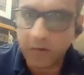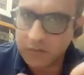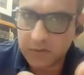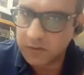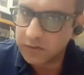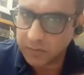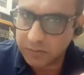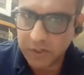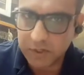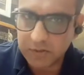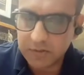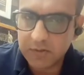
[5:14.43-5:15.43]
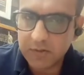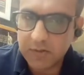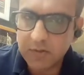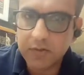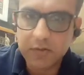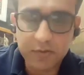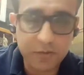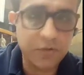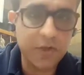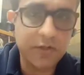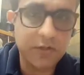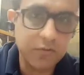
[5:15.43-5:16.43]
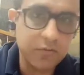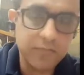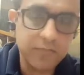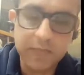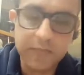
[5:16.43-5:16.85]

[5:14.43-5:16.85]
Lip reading: of the subject that you need to do.